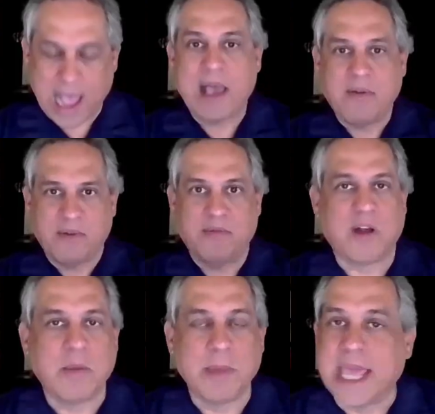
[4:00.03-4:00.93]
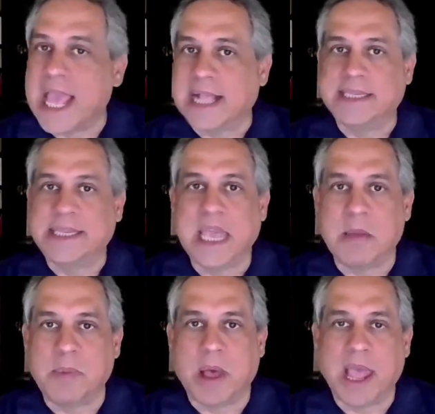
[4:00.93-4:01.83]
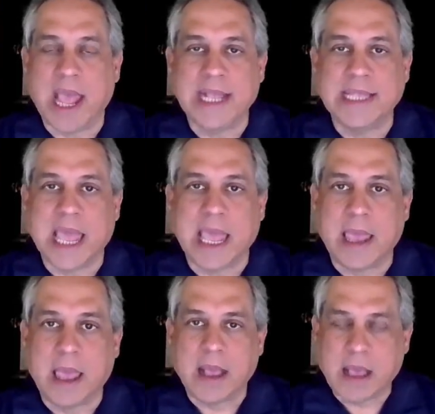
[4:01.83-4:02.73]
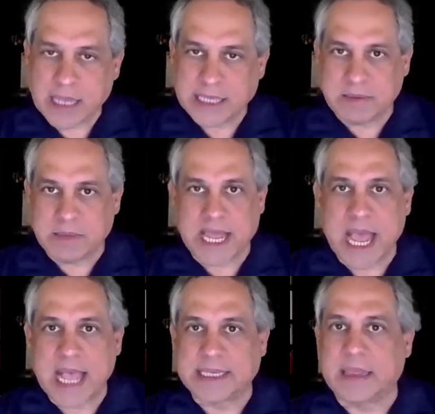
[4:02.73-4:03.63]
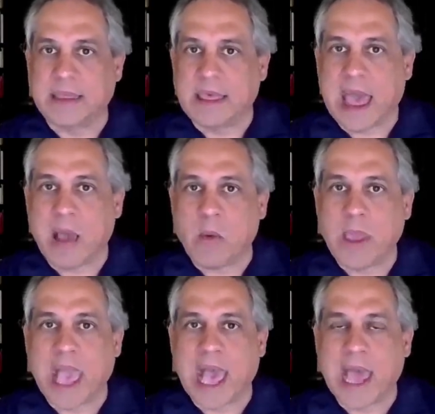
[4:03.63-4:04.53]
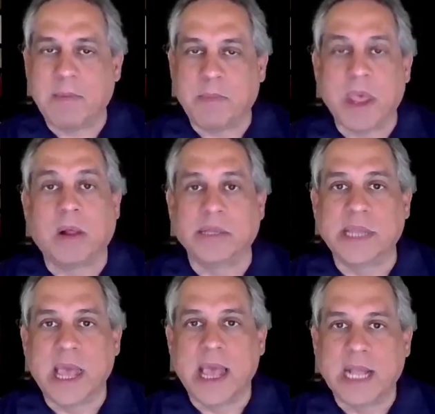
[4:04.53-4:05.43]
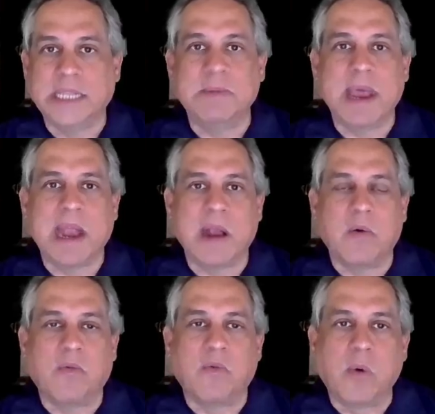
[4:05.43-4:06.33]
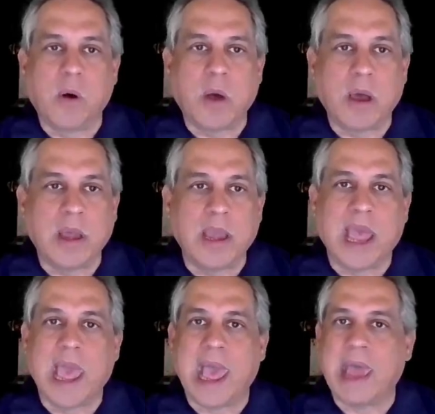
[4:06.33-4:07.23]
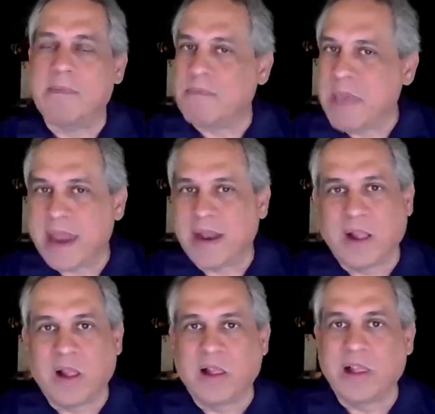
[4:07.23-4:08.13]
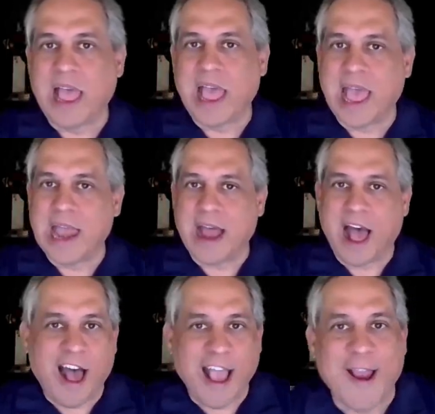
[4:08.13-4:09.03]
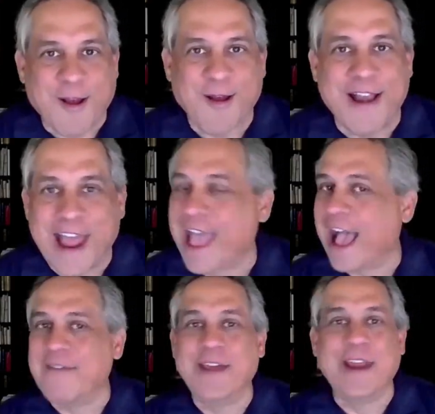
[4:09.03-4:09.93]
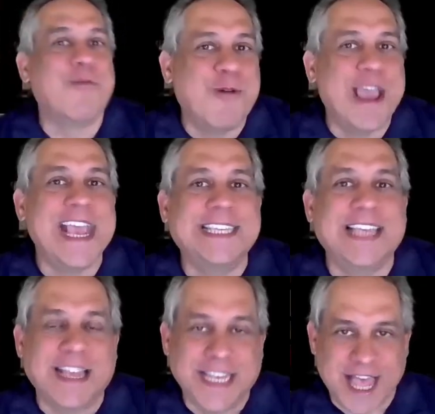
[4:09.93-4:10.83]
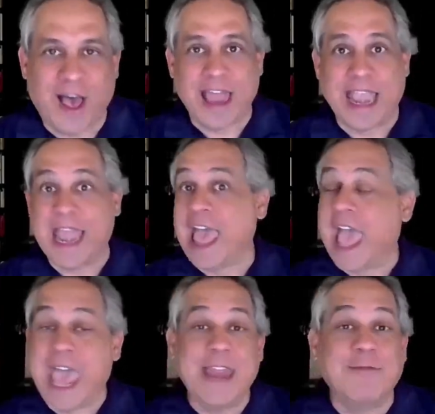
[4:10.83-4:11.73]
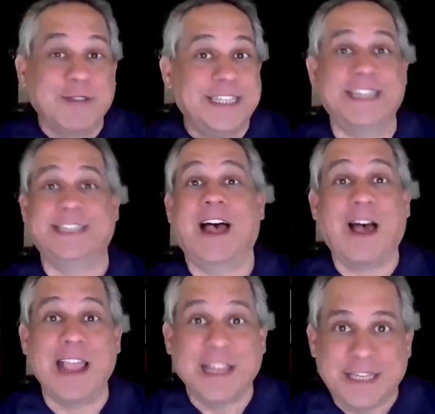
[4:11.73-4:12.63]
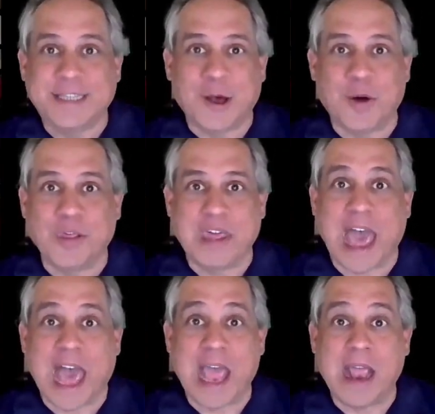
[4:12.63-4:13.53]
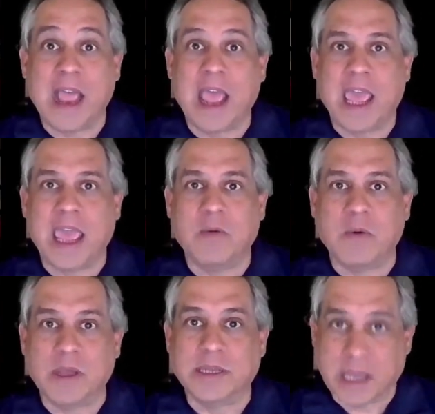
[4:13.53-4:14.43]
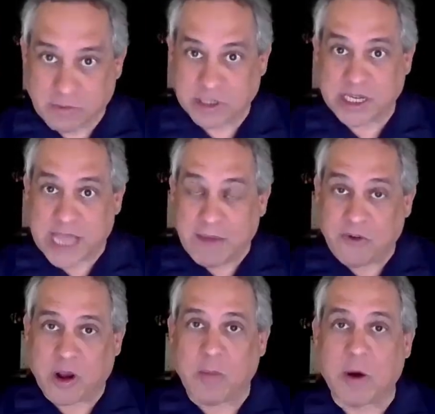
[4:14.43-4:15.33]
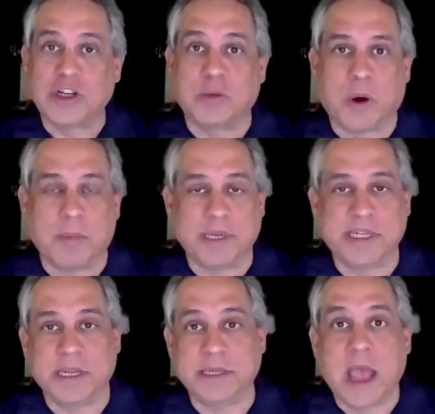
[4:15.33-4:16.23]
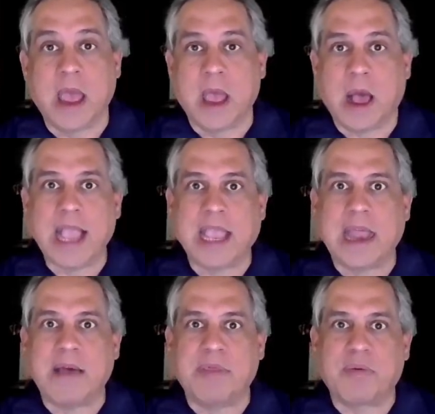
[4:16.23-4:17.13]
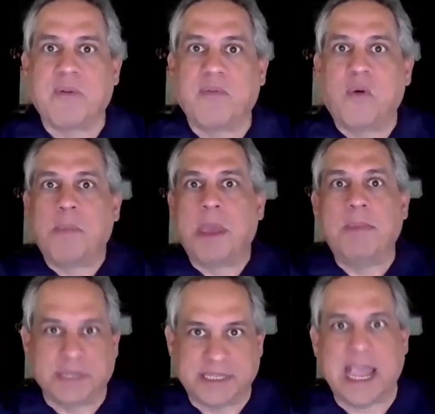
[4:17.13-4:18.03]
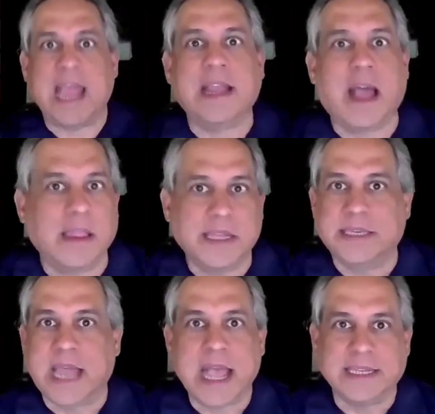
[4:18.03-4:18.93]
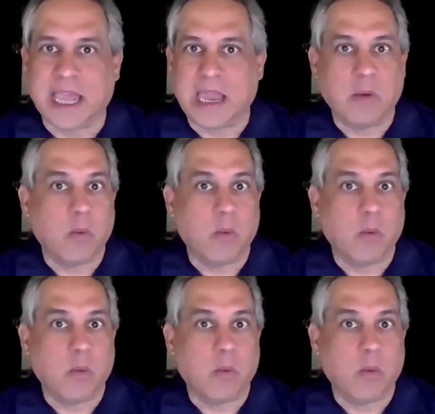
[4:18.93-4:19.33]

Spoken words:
have in front of me, you can't see it, but it's a custom desk that we had built. It's made out of wood and metal and iron. I mean, it weighs a ton, and it was designed so that it was designed for commercial purposes. I could have 3 or 4 people standing on this desk, and it